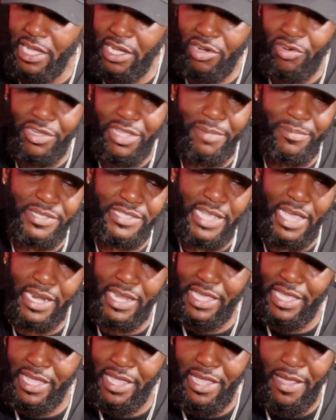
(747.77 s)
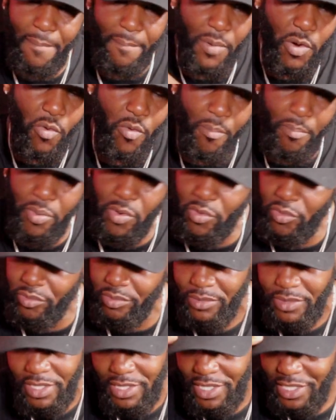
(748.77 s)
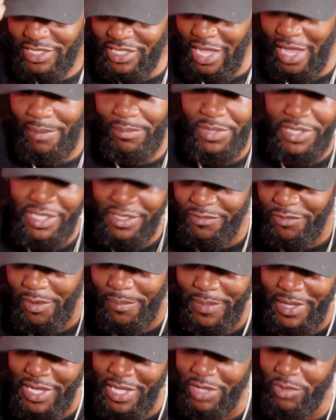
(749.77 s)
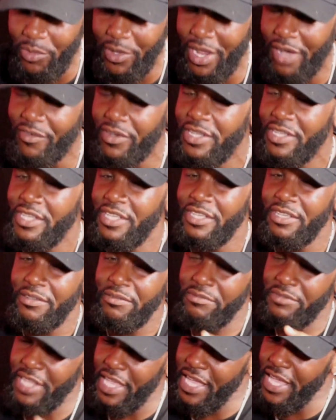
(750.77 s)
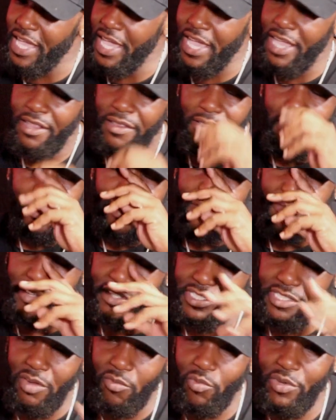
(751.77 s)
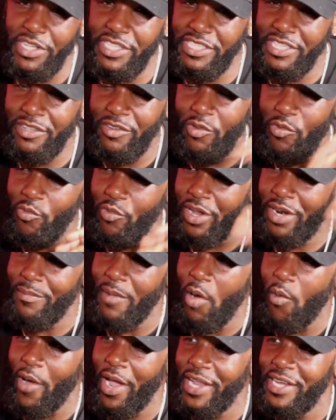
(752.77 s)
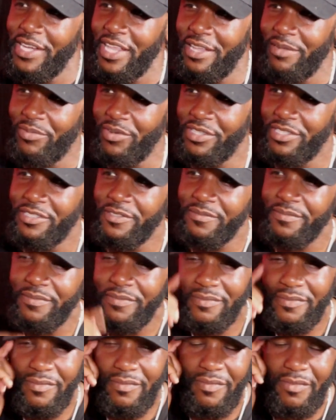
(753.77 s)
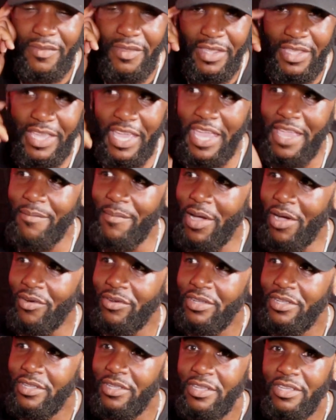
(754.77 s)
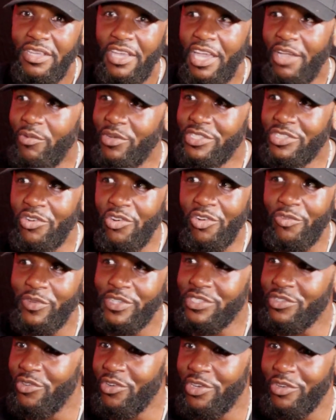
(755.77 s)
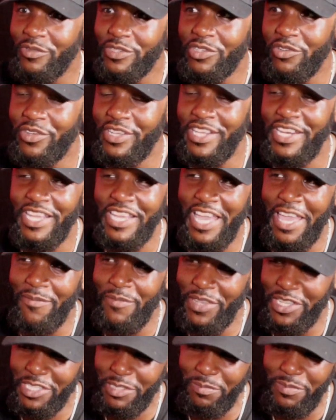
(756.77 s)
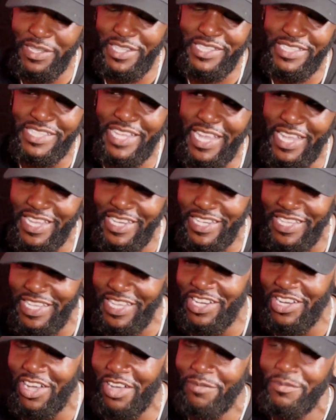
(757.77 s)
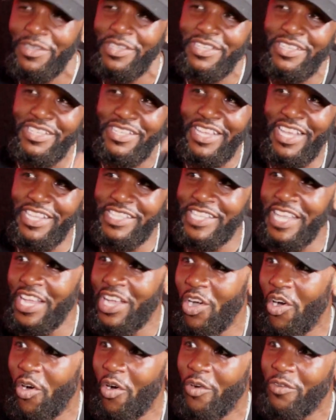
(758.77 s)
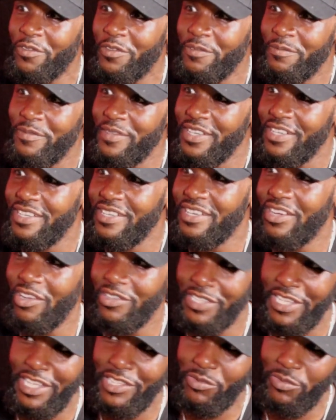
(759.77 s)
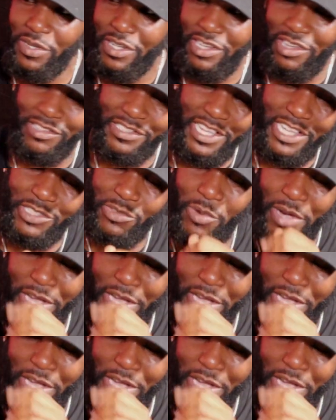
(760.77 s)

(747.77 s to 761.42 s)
Let the gun go, hit the side of the head. Boom, boom. Start bleeding from the head or whatever. Then, for some reason, one of my white neighbors came out. Hey, what's going on? And they gave me a split second to get up and take off. Because